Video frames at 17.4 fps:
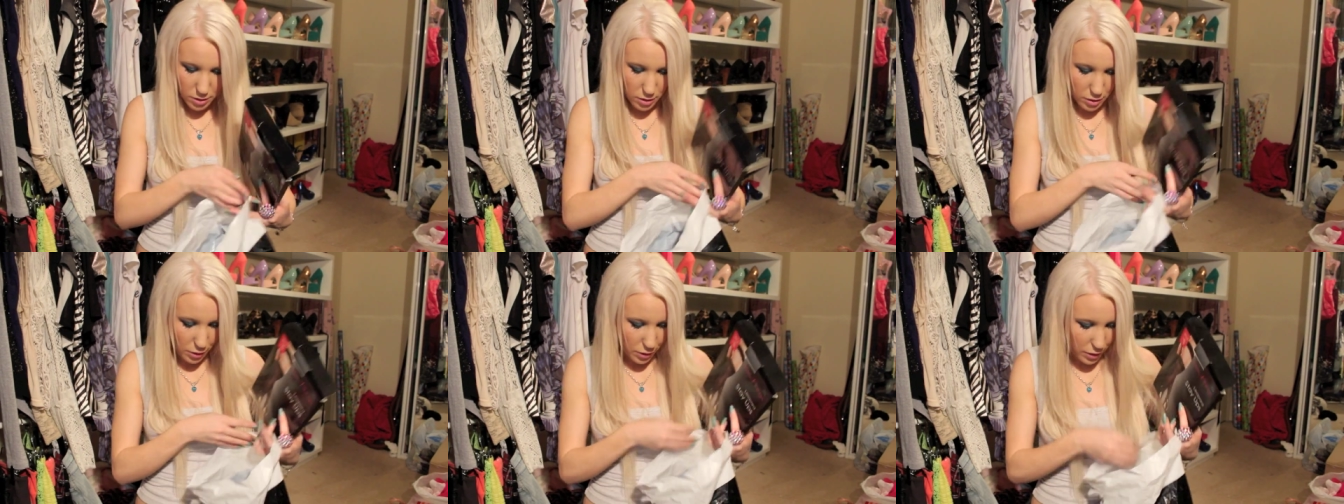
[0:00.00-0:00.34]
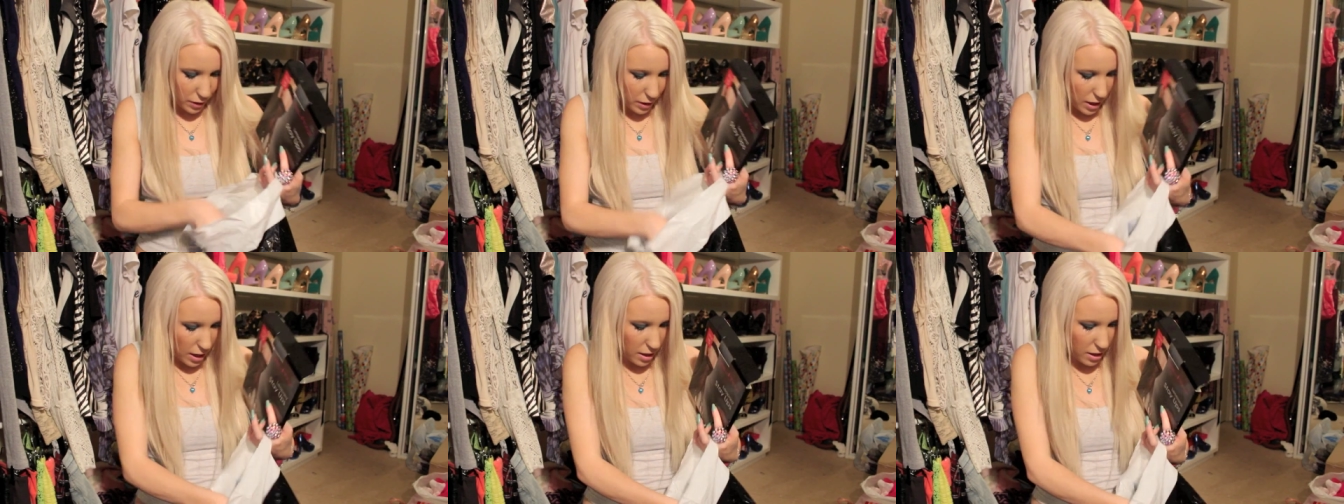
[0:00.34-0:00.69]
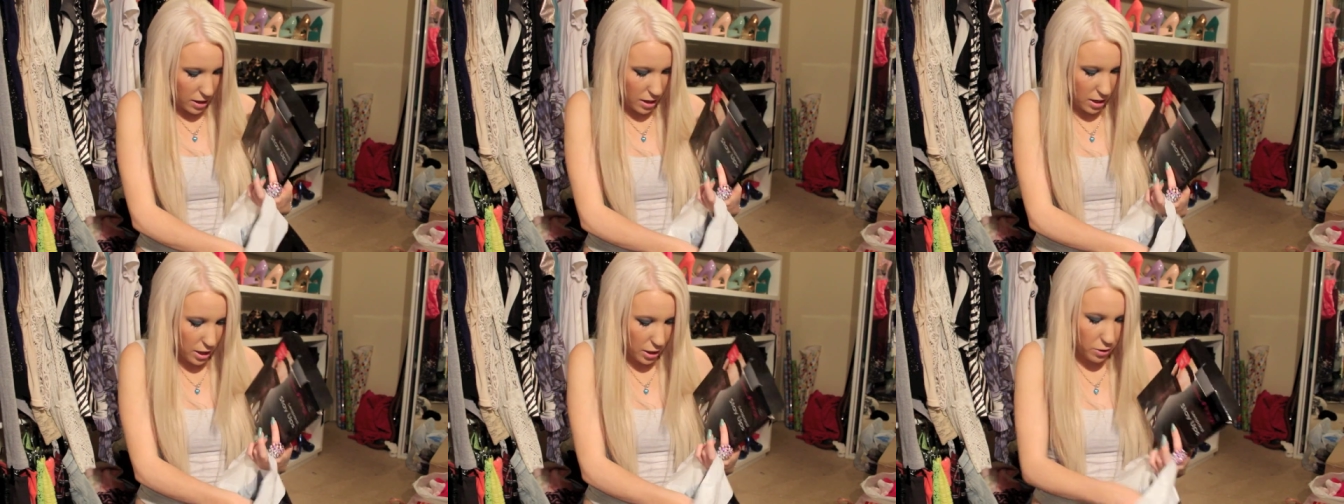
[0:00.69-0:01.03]
So,
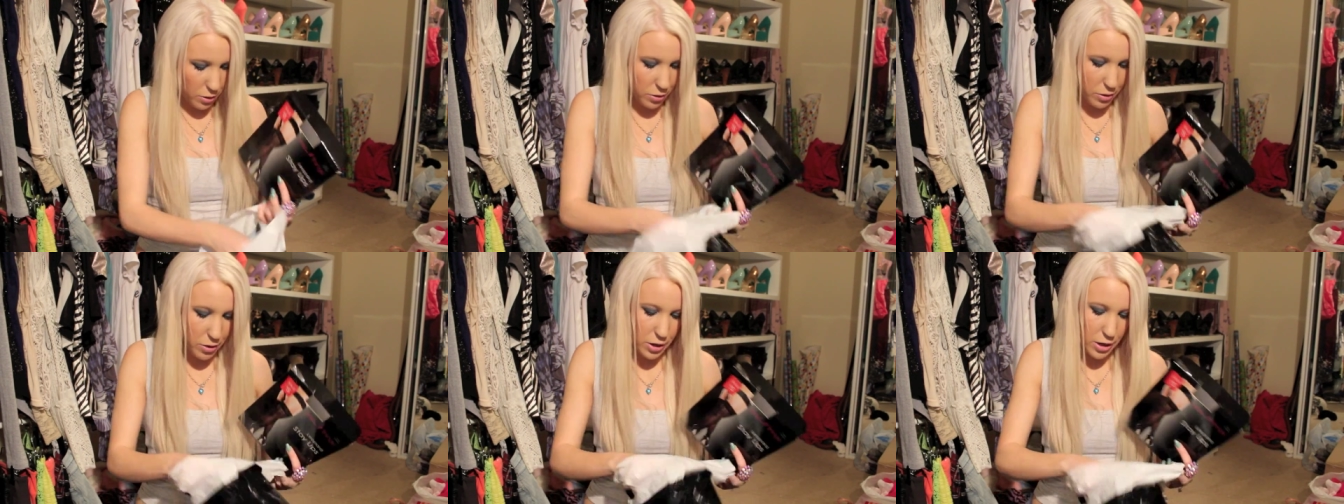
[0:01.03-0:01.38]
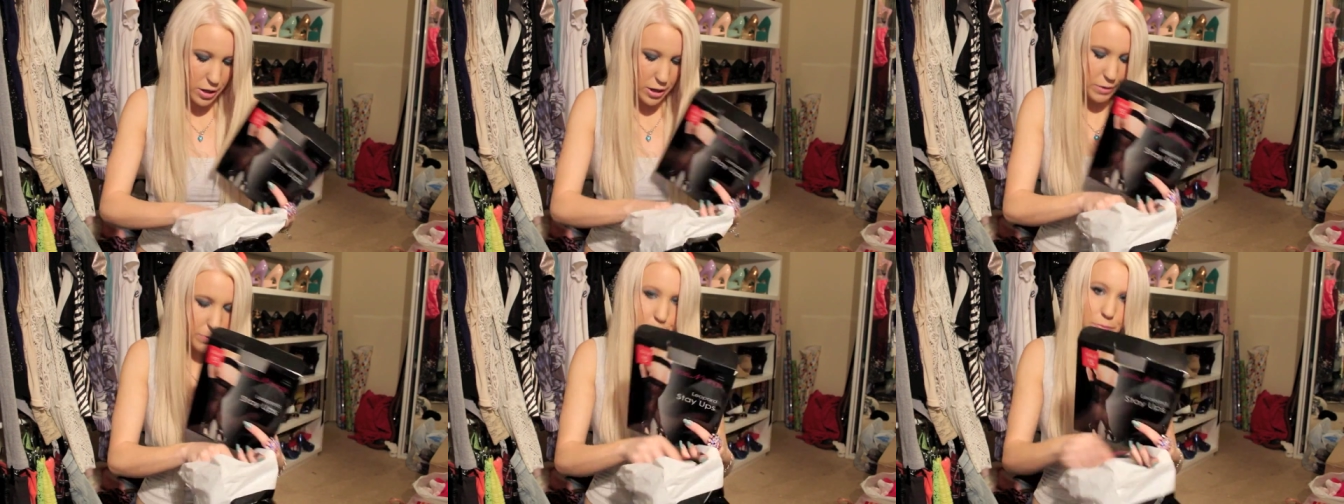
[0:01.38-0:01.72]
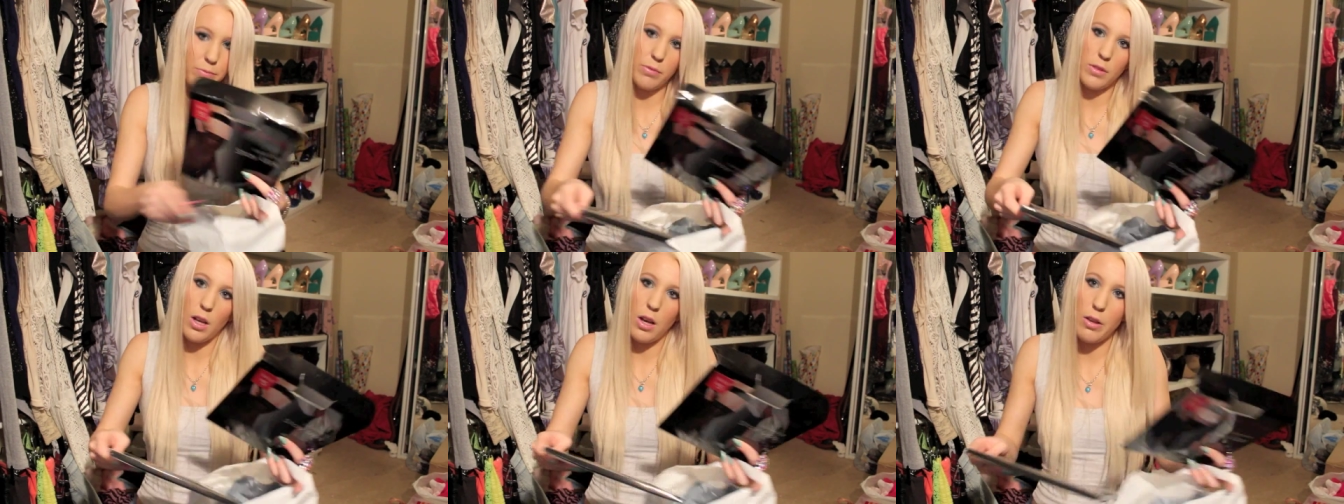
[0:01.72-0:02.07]
and then I got,
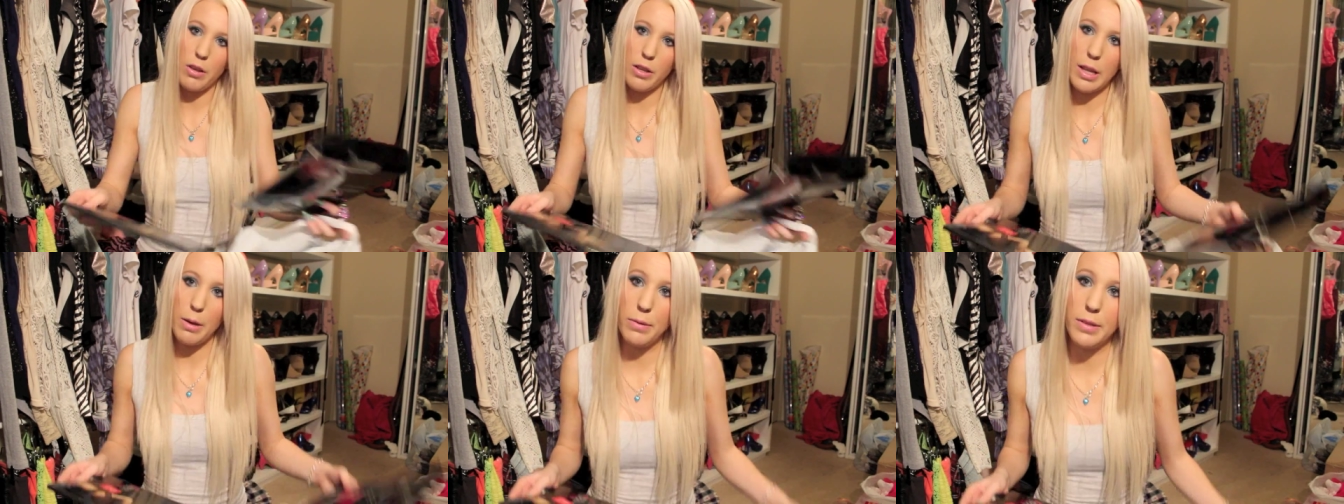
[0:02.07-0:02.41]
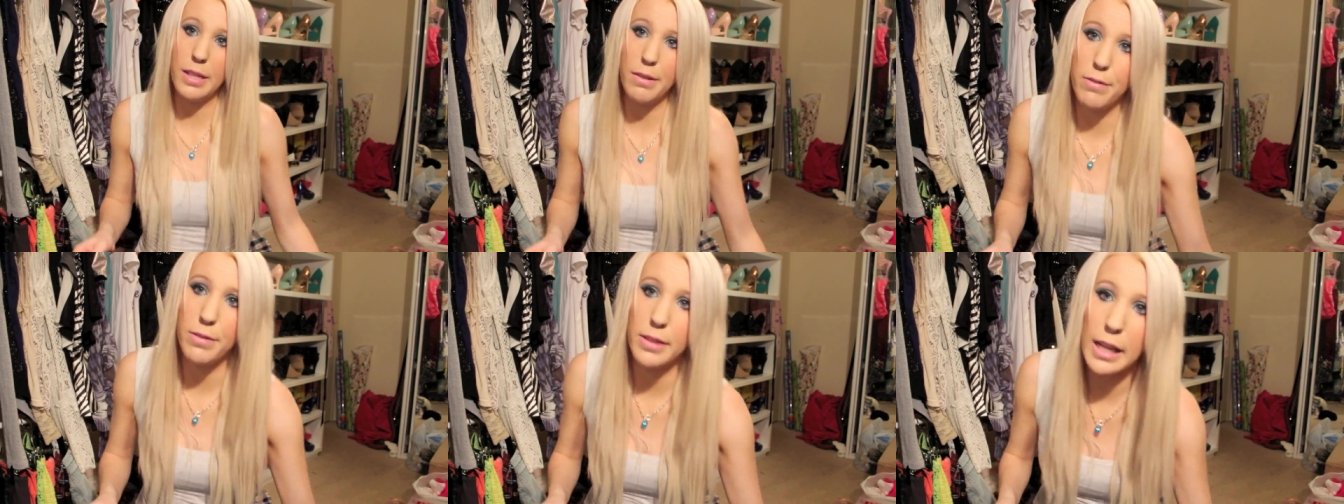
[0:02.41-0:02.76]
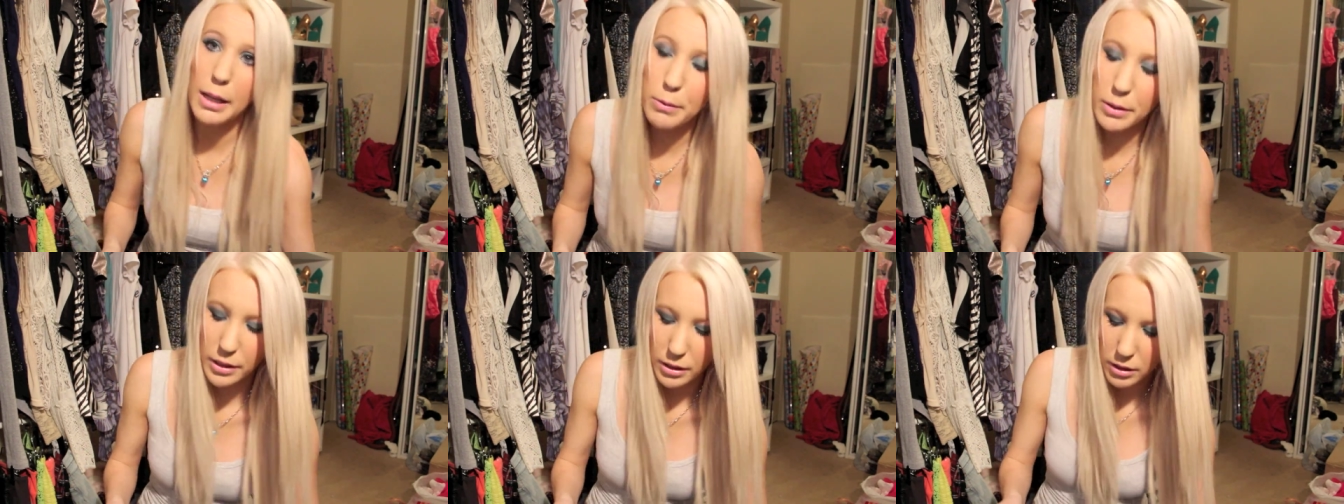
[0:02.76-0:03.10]
well that was it from
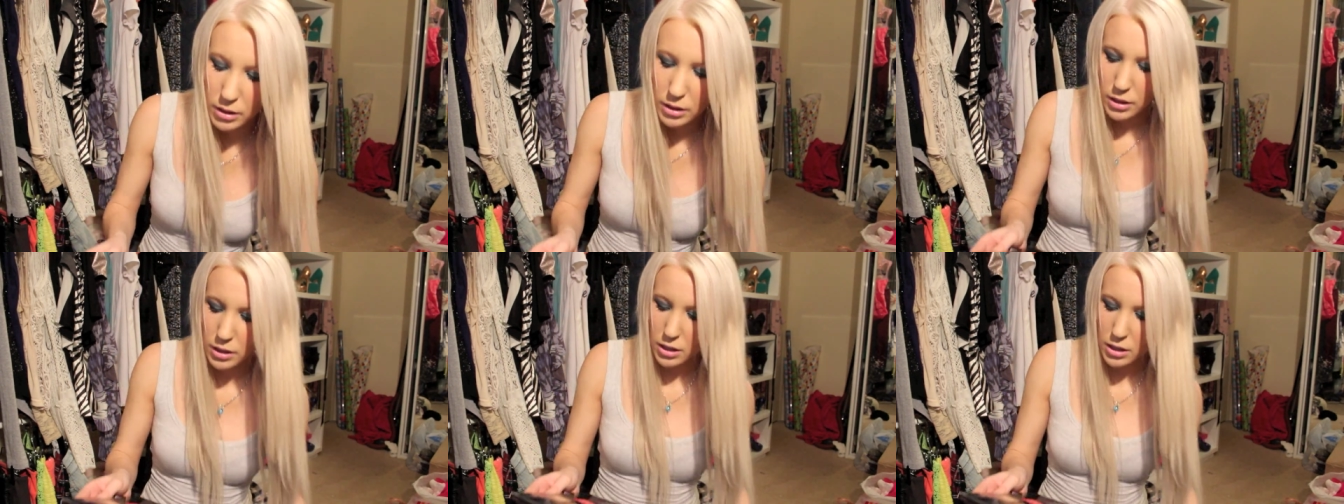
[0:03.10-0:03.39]
that one.